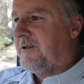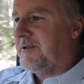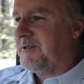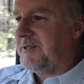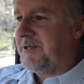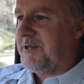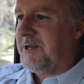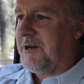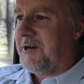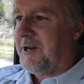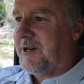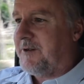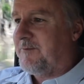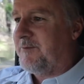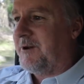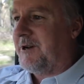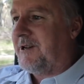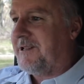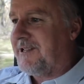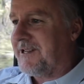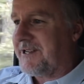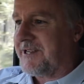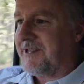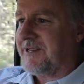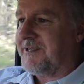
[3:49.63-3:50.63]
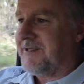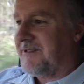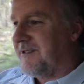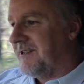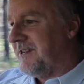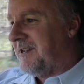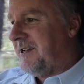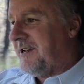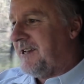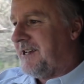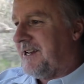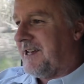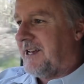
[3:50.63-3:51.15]
as diabolical
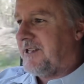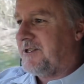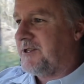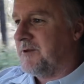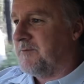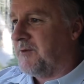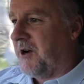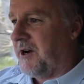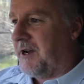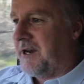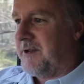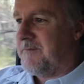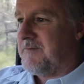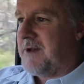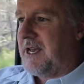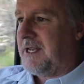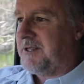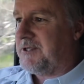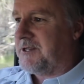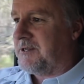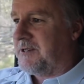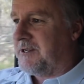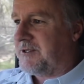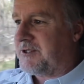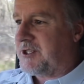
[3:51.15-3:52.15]
as you might imagine.